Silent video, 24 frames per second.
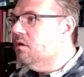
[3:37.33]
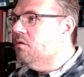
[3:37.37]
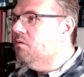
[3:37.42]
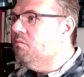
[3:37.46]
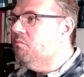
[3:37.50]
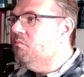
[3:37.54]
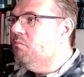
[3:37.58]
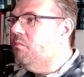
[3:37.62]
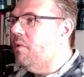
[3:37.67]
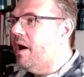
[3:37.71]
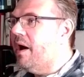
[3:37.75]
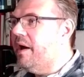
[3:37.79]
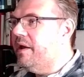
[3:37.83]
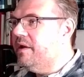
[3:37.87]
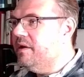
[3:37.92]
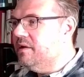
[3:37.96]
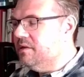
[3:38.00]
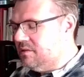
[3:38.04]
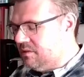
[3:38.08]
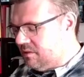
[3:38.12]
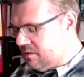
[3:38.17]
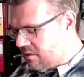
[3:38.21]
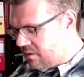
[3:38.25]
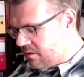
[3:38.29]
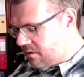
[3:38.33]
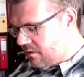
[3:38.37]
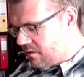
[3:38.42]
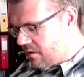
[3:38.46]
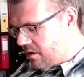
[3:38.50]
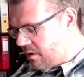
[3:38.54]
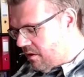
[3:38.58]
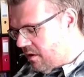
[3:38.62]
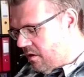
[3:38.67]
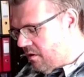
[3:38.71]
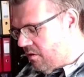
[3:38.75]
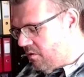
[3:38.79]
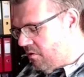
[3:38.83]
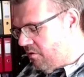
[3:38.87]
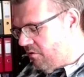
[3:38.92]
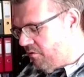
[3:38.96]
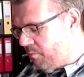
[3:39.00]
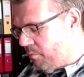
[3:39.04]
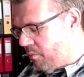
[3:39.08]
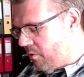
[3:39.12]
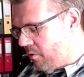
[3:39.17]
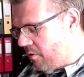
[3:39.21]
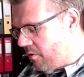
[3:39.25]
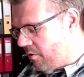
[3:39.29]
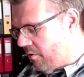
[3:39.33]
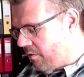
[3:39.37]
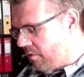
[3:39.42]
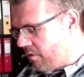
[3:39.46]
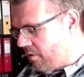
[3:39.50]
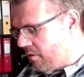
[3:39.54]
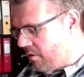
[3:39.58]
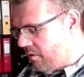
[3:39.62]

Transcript: minus the year of birth.